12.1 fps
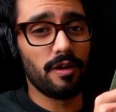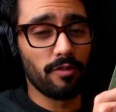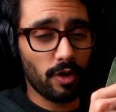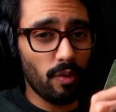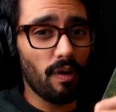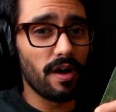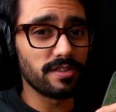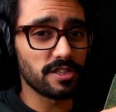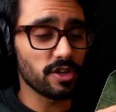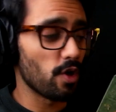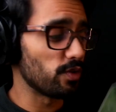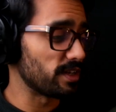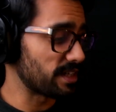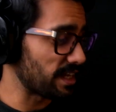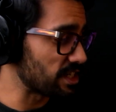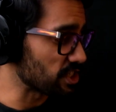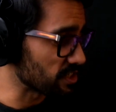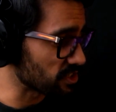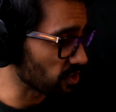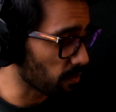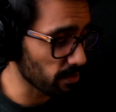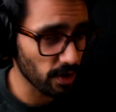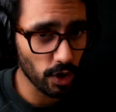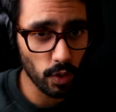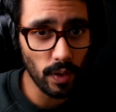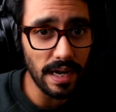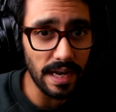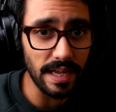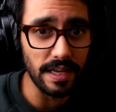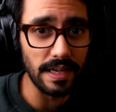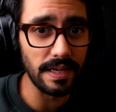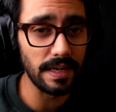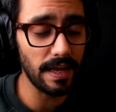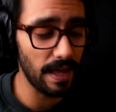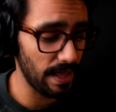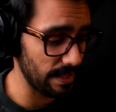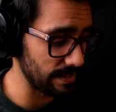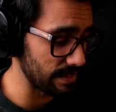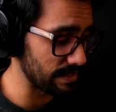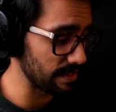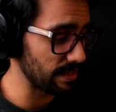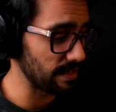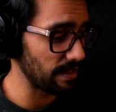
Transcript: requires its own attention. So I'm going to quickly and